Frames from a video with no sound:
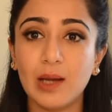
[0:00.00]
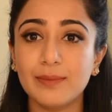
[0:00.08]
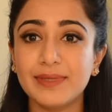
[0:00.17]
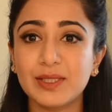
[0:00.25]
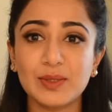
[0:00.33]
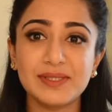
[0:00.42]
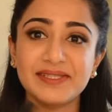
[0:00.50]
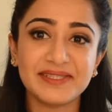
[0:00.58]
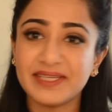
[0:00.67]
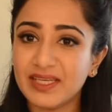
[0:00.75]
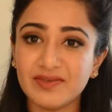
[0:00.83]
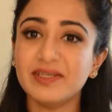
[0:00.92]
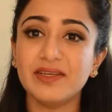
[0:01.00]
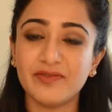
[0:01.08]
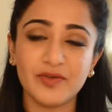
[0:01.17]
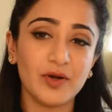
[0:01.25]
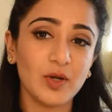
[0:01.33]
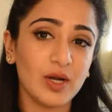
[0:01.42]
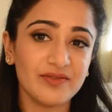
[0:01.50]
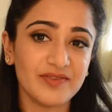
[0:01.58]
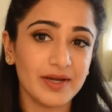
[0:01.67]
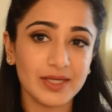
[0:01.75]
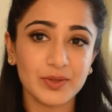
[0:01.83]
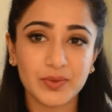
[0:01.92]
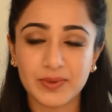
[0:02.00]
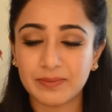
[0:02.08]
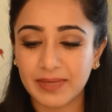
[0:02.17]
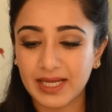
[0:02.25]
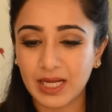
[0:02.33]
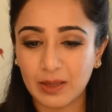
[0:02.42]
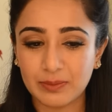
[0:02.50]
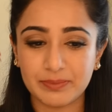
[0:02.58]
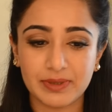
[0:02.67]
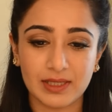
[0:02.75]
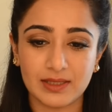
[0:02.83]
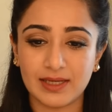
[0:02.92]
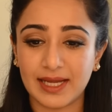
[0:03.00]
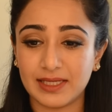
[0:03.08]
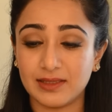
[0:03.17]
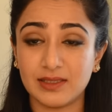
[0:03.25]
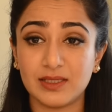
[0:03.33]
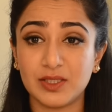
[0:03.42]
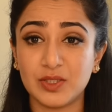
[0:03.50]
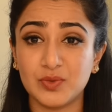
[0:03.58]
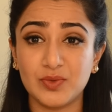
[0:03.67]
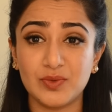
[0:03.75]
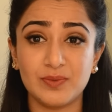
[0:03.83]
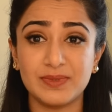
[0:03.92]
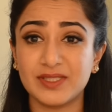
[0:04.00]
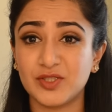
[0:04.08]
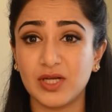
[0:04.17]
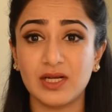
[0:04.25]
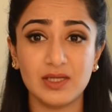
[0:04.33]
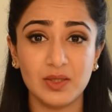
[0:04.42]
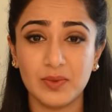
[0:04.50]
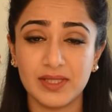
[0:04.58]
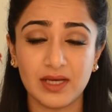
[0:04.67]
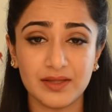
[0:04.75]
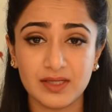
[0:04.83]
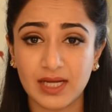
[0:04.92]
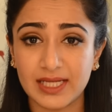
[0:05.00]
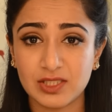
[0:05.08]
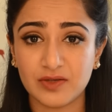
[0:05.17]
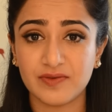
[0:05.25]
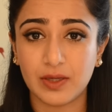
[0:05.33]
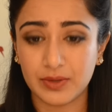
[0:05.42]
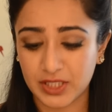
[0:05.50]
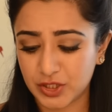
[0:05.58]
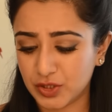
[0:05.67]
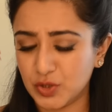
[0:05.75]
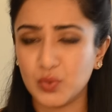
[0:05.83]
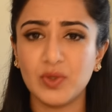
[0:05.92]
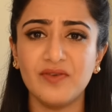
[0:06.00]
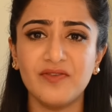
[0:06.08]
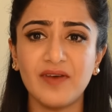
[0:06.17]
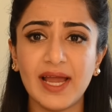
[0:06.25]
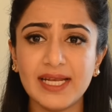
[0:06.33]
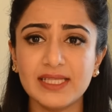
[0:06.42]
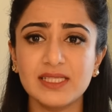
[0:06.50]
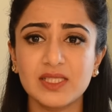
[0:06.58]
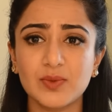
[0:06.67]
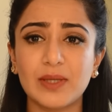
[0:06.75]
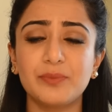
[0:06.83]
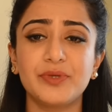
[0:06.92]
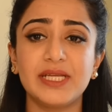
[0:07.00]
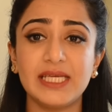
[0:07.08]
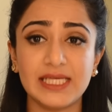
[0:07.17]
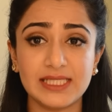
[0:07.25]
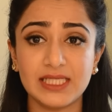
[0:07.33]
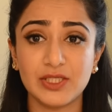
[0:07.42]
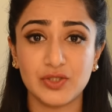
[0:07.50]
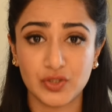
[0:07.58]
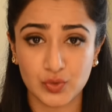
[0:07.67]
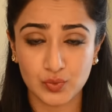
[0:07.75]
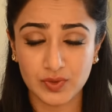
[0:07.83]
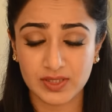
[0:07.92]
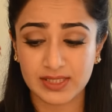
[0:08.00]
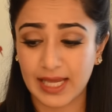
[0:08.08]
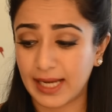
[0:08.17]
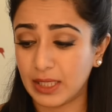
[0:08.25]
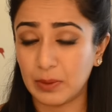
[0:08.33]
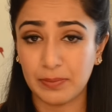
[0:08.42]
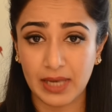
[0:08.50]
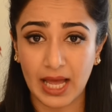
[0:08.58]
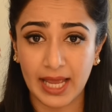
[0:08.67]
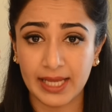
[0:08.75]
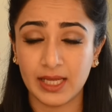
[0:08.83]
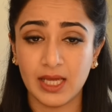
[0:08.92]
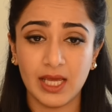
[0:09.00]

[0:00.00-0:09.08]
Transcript: because even if you're not very good with makeup and you struggle with other kinds of foundations, you will find this one pretty easy to use and apply.